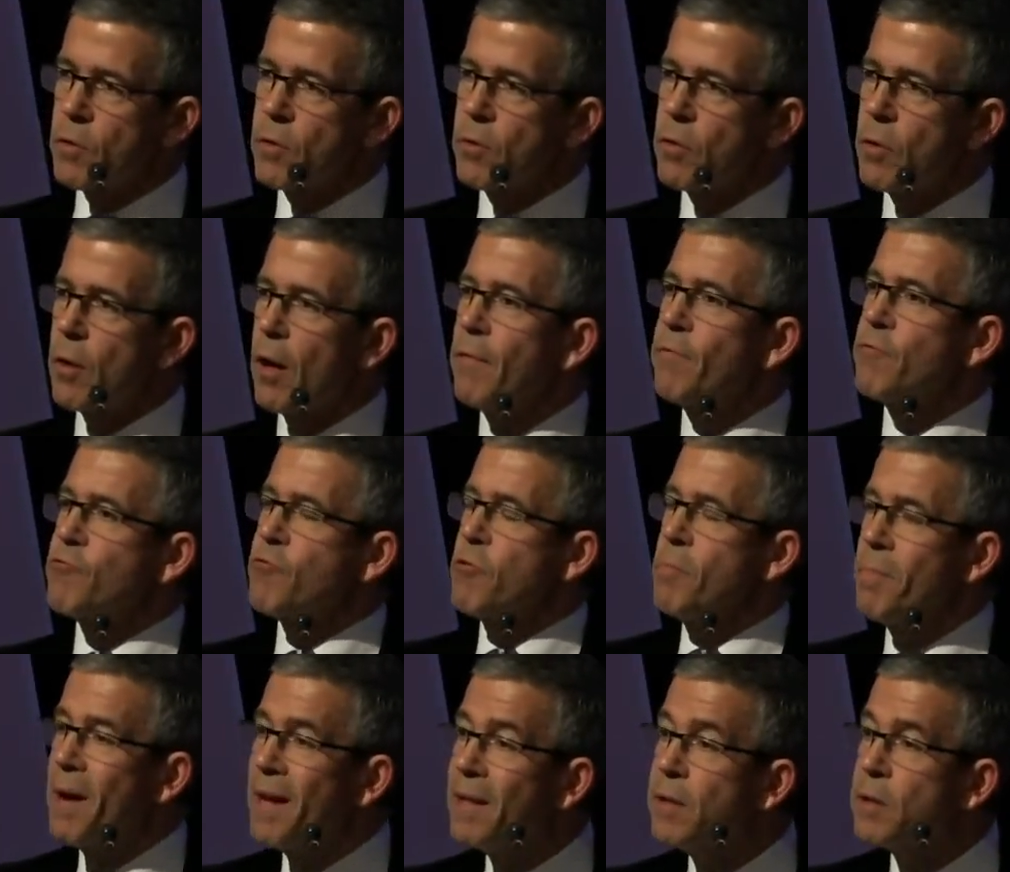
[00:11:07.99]
You have
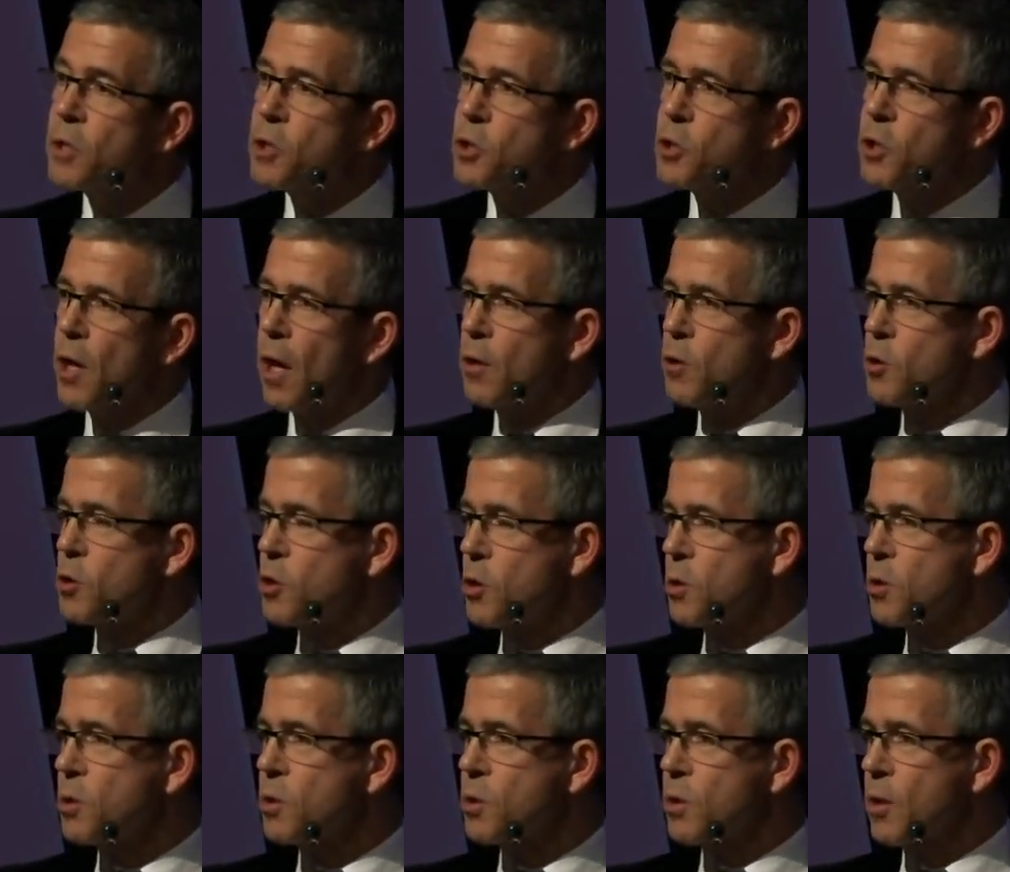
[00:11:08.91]
tremendous
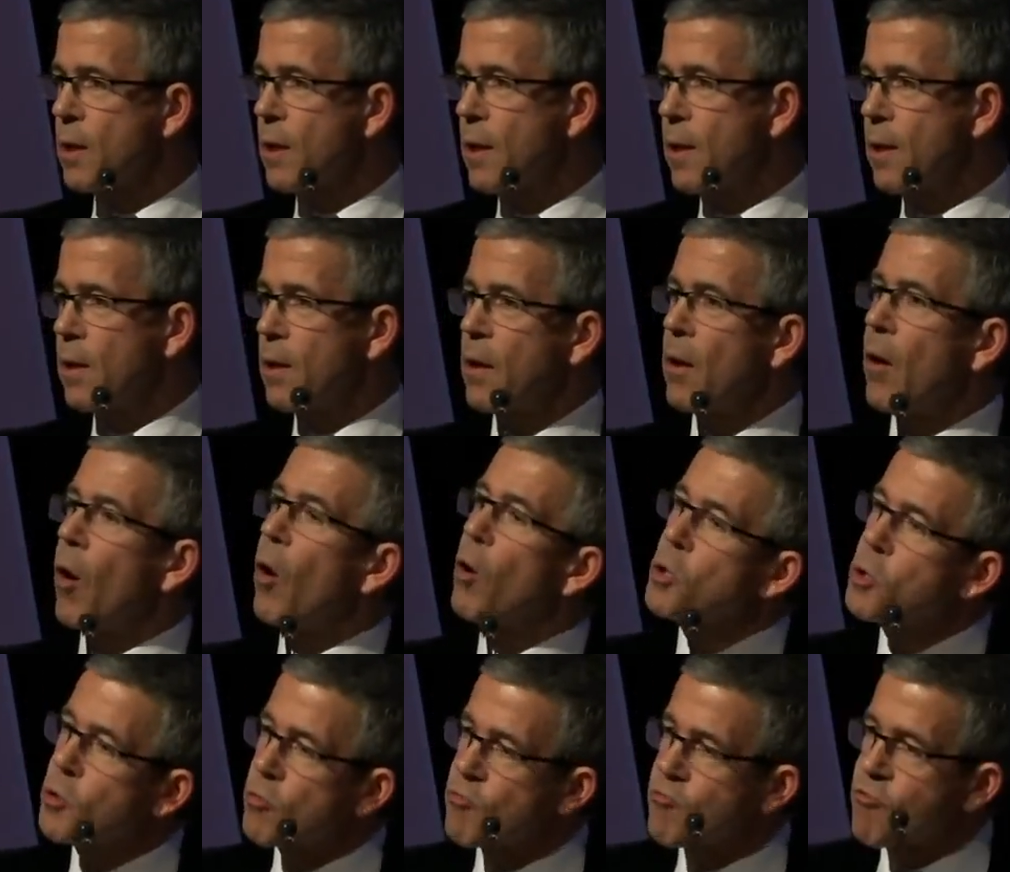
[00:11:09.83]
challenges,
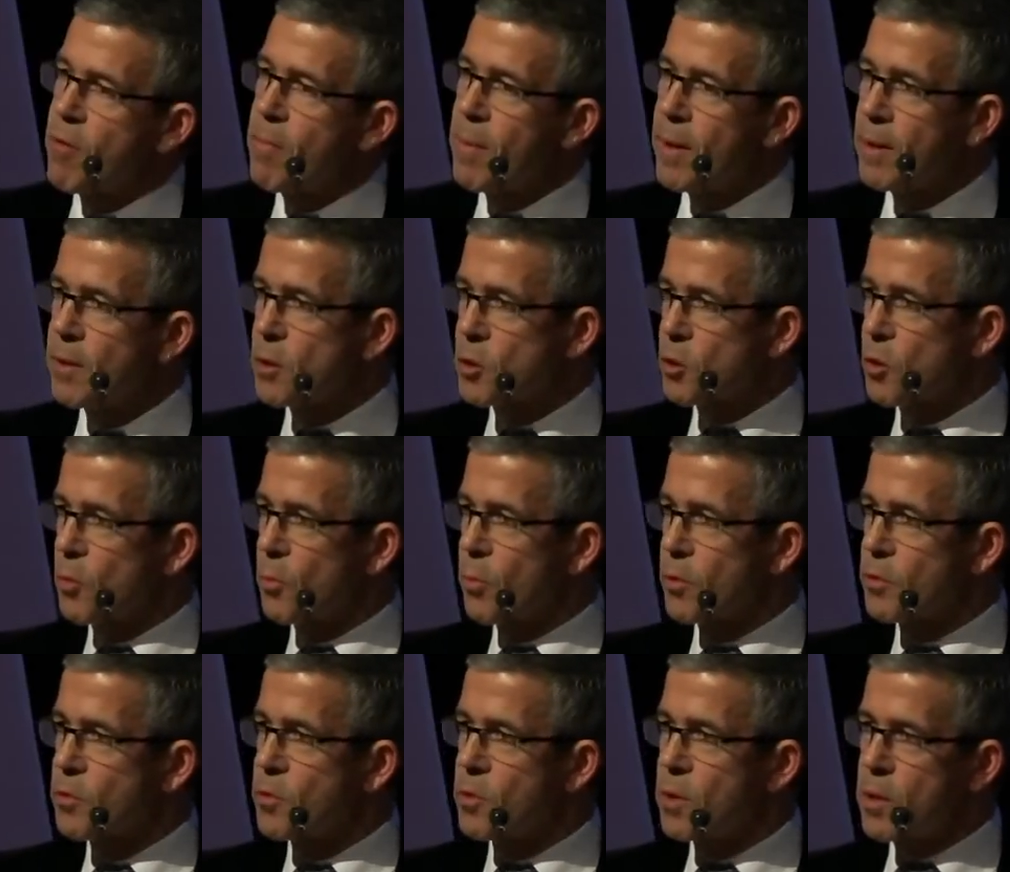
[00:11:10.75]
also tremendous
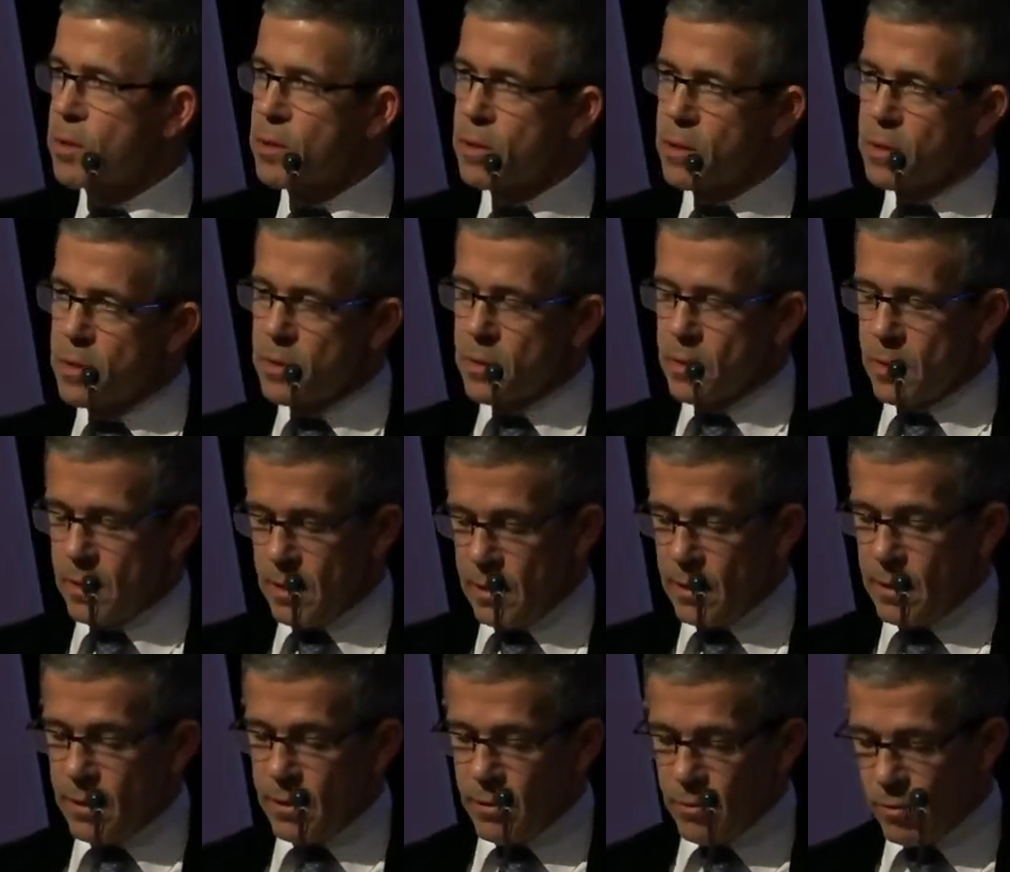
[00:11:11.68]
opportunities
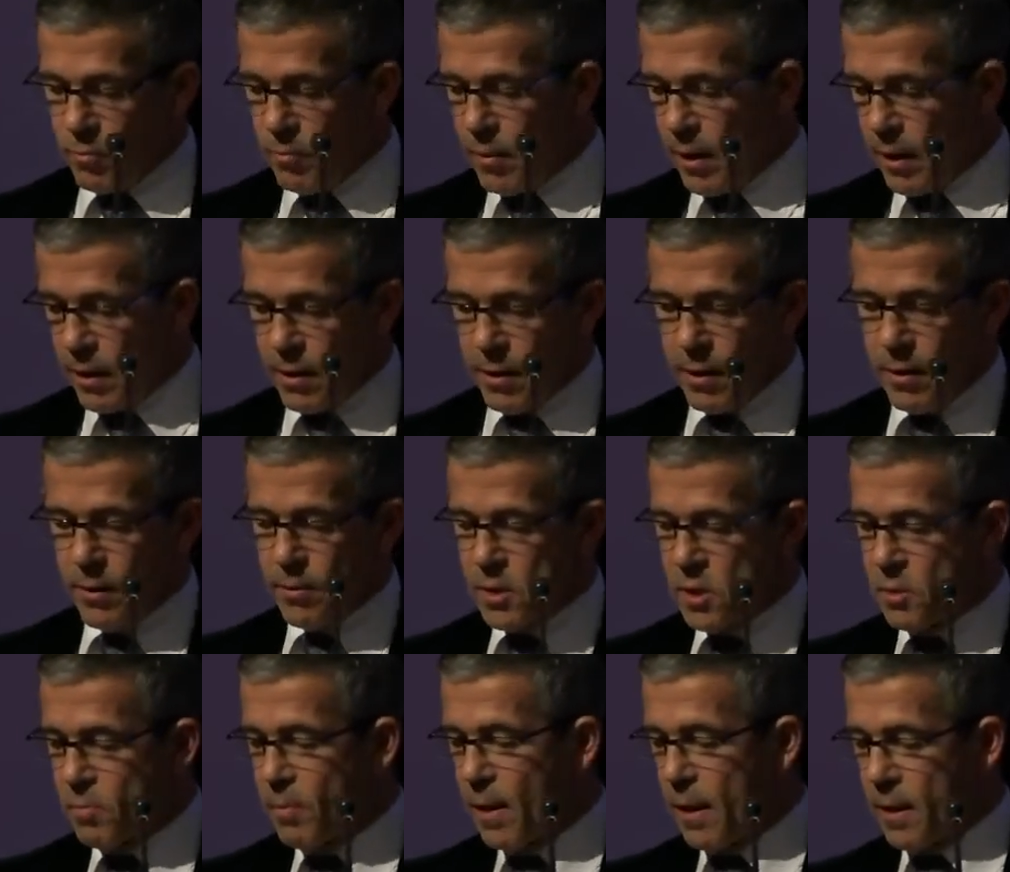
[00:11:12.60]
to make
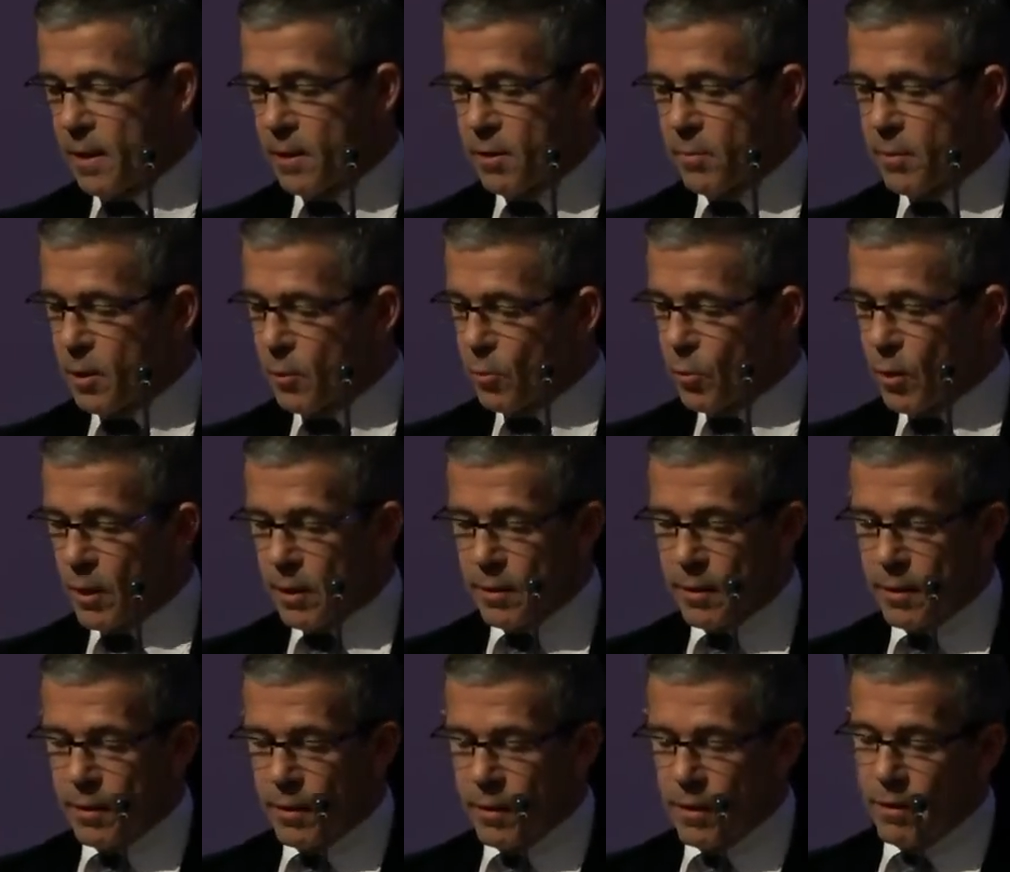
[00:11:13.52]
this planet a better one
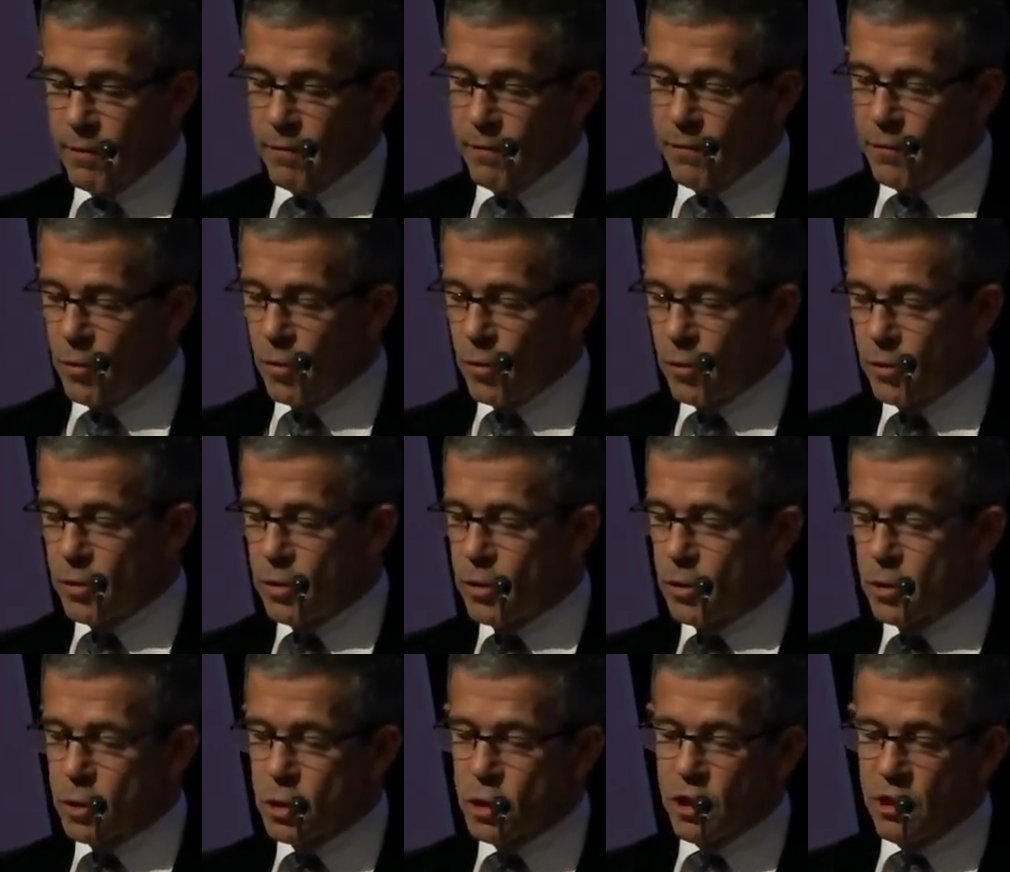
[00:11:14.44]
for
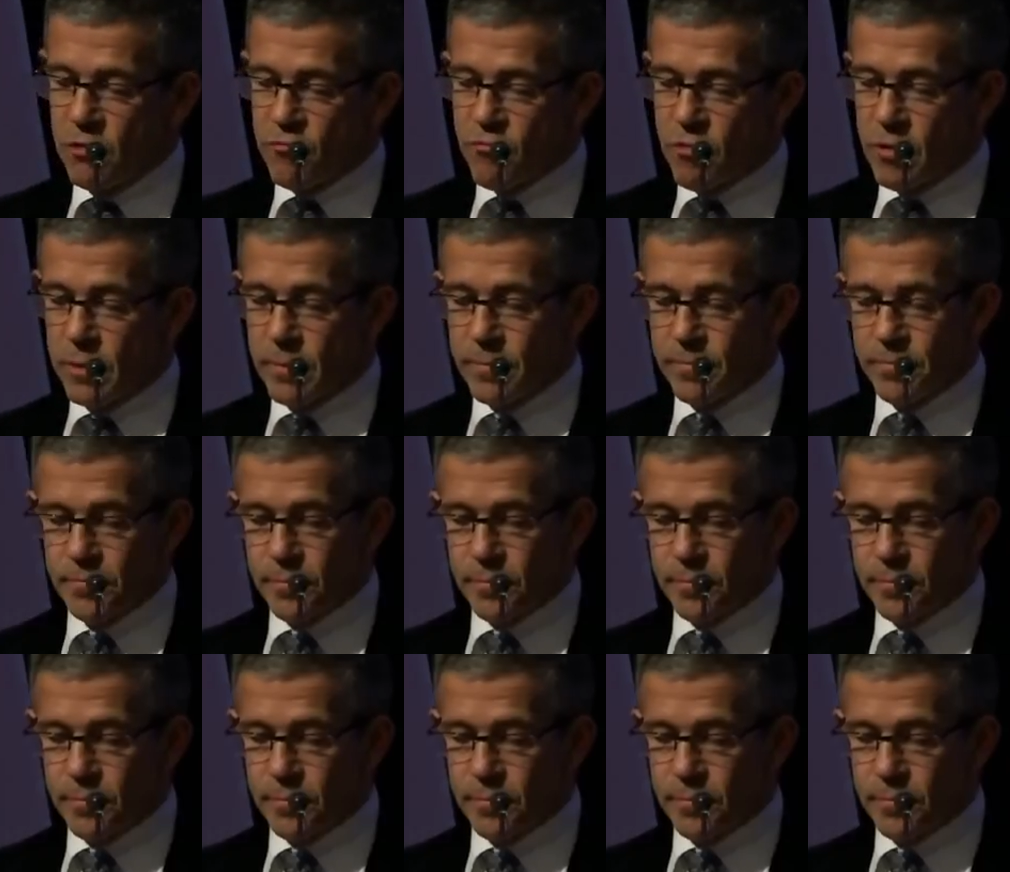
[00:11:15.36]
your children.